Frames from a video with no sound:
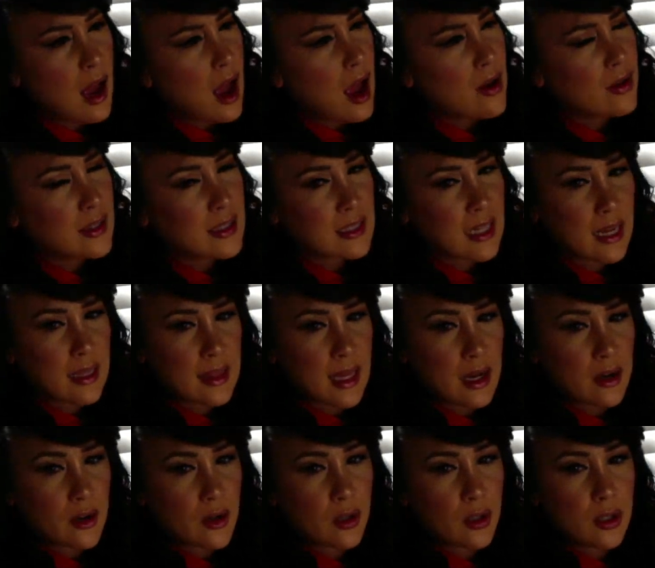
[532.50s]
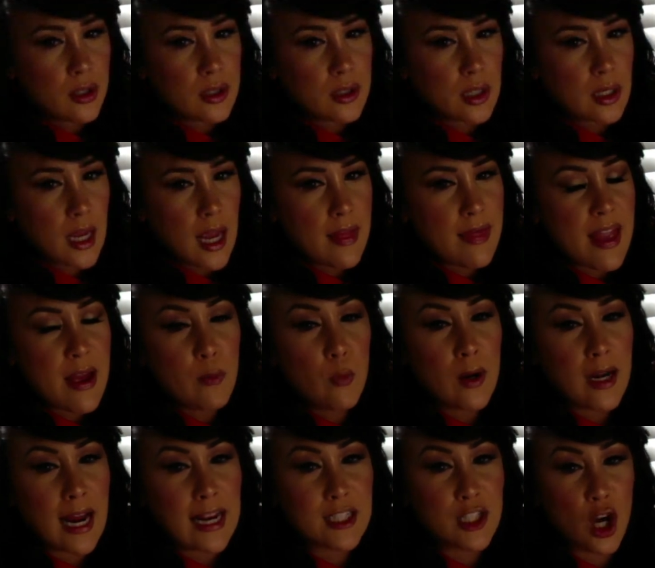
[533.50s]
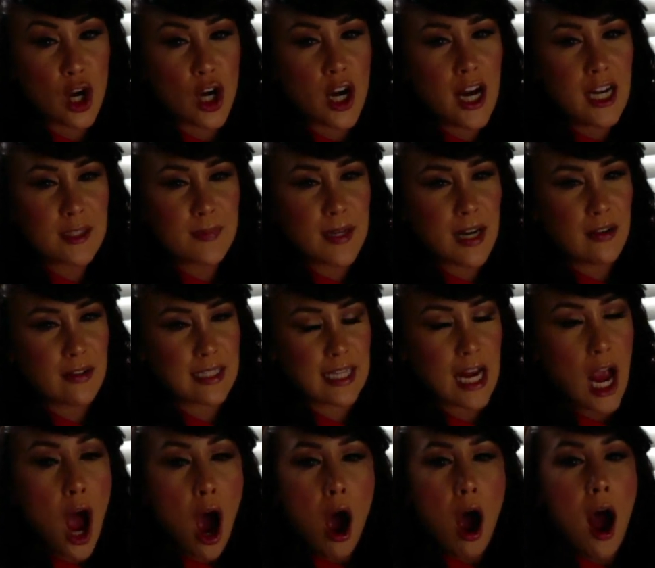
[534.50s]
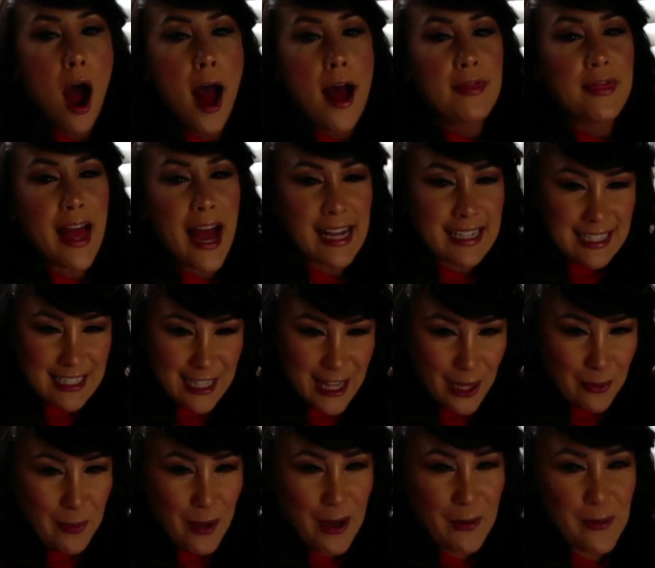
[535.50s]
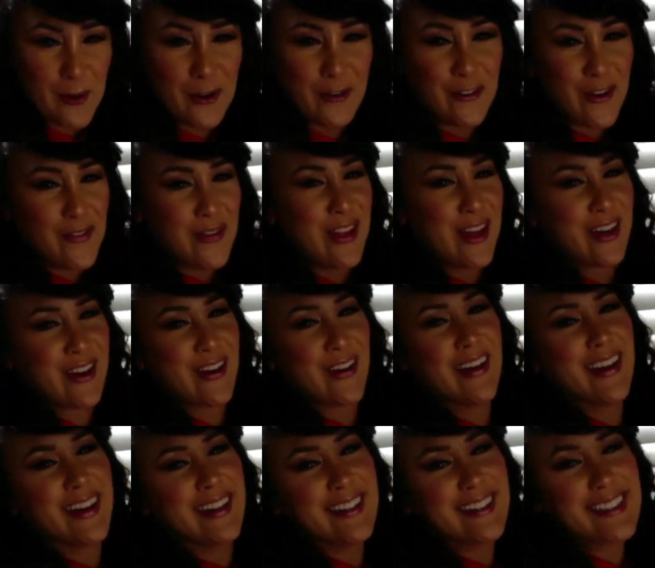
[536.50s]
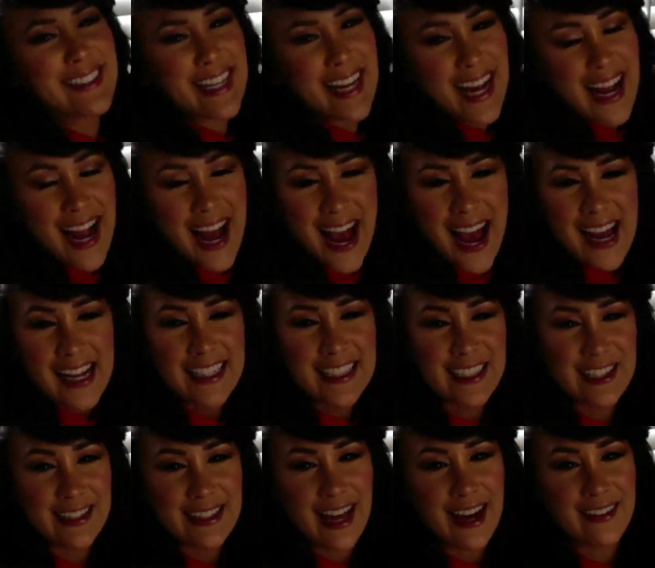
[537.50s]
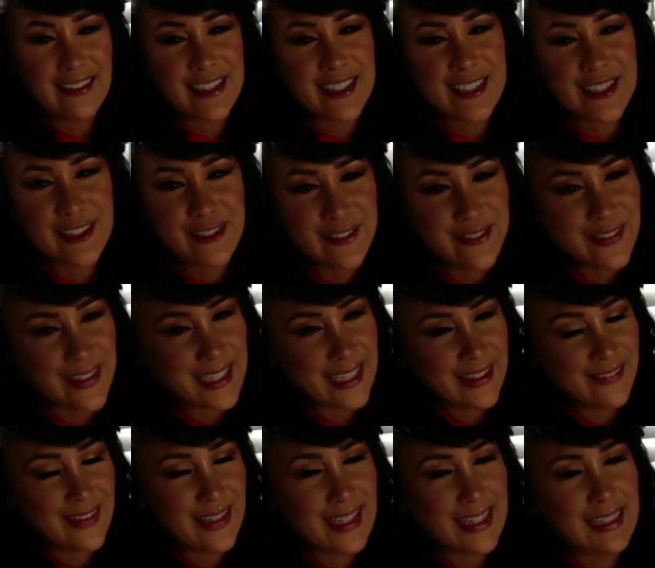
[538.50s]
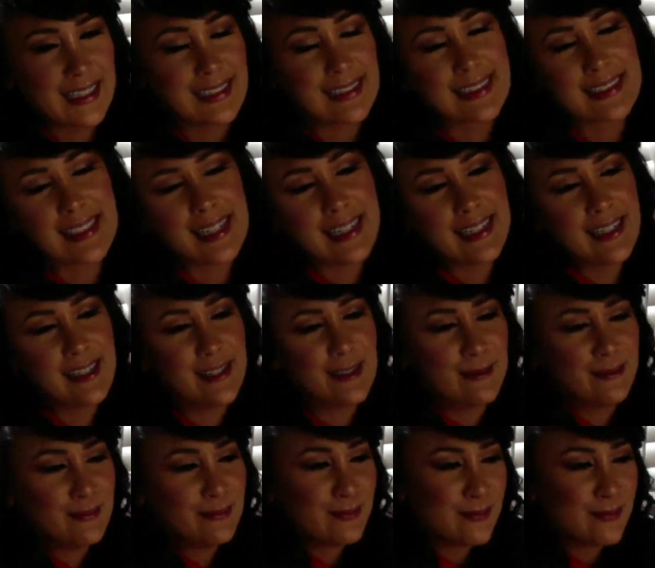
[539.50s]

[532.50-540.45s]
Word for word: I was like, that girl looks. And then when I saw her husband, I was like, oh, that's the people from the cruise. And so that was so funny because um,